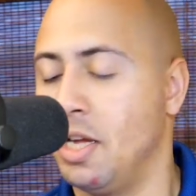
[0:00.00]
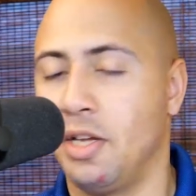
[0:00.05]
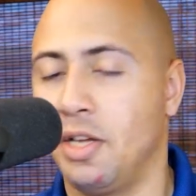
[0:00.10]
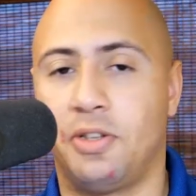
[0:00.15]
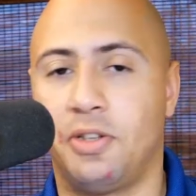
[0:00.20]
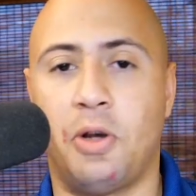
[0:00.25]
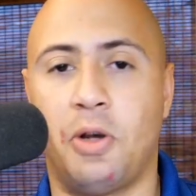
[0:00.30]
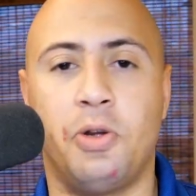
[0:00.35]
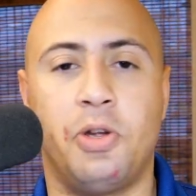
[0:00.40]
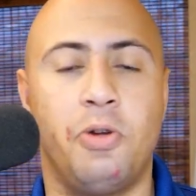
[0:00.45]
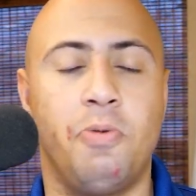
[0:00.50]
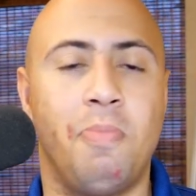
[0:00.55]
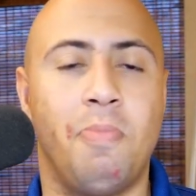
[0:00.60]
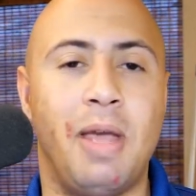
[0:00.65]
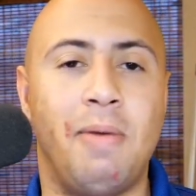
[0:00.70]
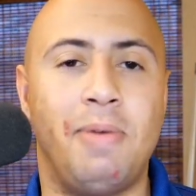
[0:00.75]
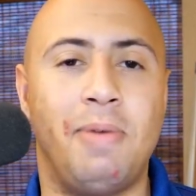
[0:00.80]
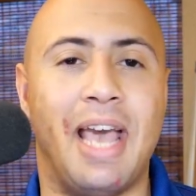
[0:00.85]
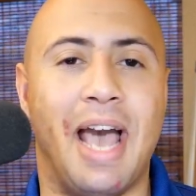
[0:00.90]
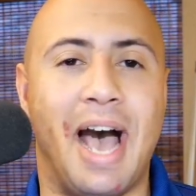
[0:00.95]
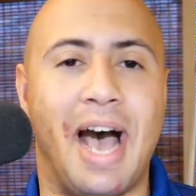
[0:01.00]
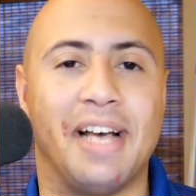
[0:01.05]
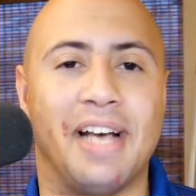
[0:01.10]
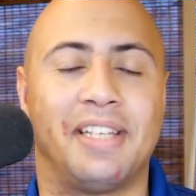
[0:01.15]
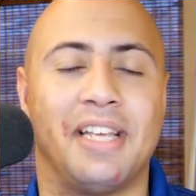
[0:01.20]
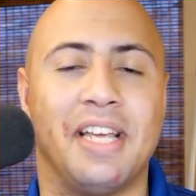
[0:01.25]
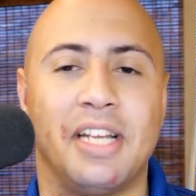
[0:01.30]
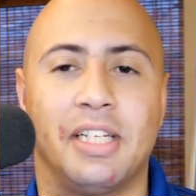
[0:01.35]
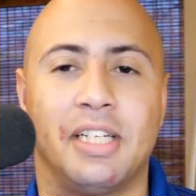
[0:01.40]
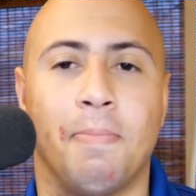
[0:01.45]
So you may be
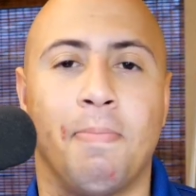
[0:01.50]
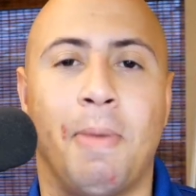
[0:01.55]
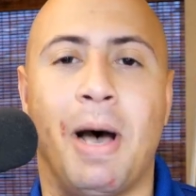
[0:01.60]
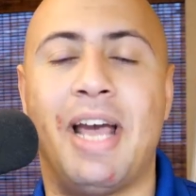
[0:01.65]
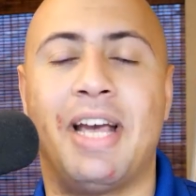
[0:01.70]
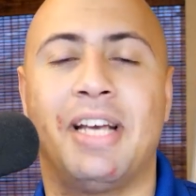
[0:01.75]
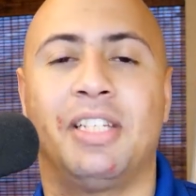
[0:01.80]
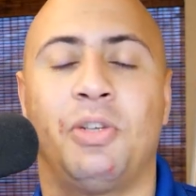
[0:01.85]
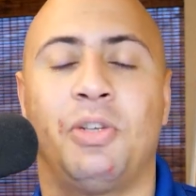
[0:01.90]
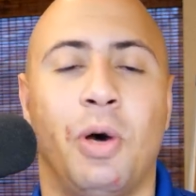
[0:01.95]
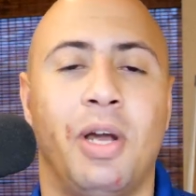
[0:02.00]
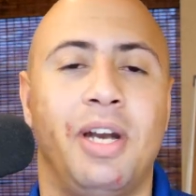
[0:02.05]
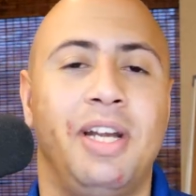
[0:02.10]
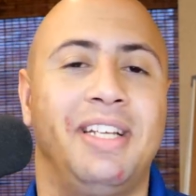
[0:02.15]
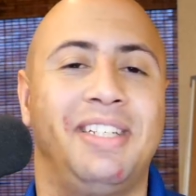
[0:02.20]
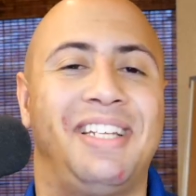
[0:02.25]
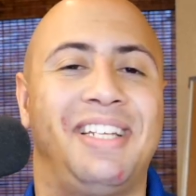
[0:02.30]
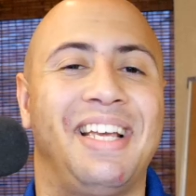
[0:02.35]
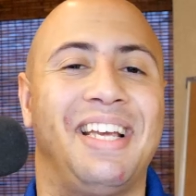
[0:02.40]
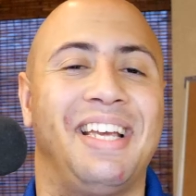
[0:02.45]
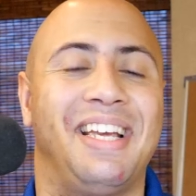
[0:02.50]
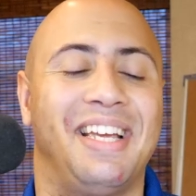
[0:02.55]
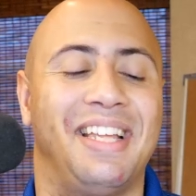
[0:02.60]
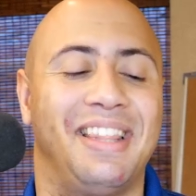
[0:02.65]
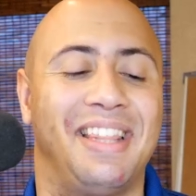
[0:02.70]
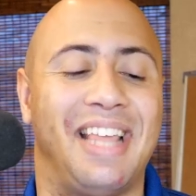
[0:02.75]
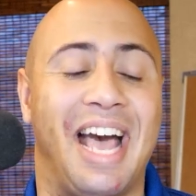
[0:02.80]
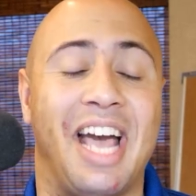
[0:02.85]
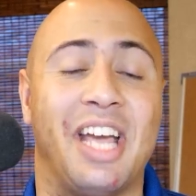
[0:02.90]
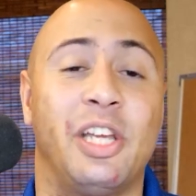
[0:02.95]
asking, Tobias, what is it
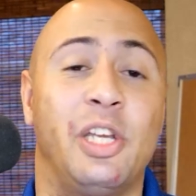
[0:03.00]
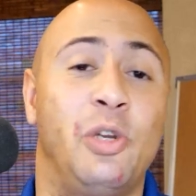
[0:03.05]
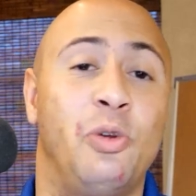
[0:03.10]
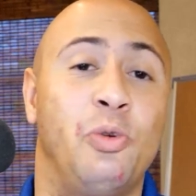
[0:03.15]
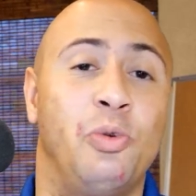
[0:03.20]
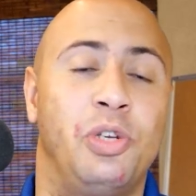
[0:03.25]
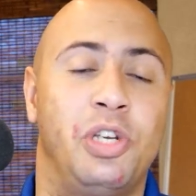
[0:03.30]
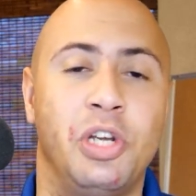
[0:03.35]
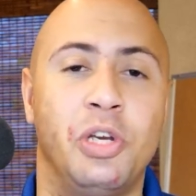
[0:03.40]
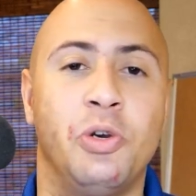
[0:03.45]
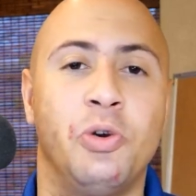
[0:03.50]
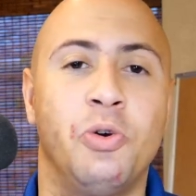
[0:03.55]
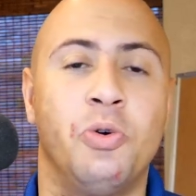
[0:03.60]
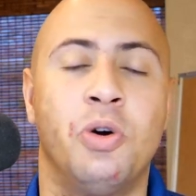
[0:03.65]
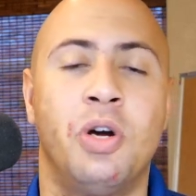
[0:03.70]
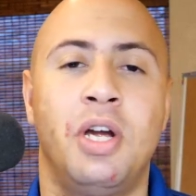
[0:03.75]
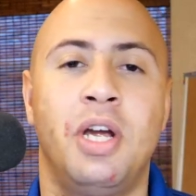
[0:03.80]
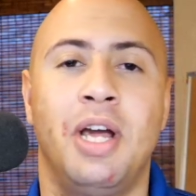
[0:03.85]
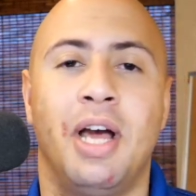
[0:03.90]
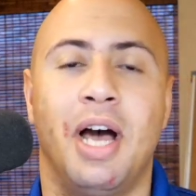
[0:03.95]
that you do?